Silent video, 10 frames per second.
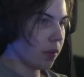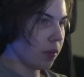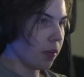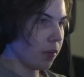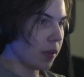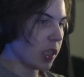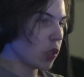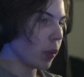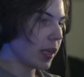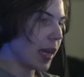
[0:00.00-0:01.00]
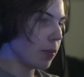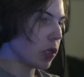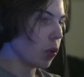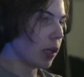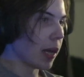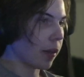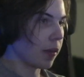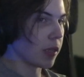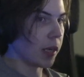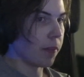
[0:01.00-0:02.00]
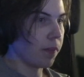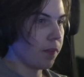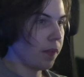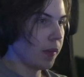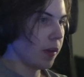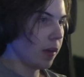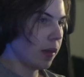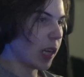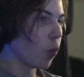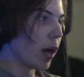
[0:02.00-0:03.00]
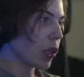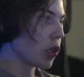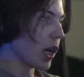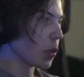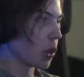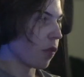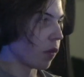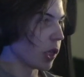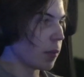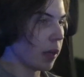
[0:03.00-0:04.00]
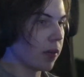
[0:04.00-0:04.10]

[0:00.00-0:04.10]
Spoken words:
this is what games do a lot of the time. Like, Watch Dogs was the first big thing,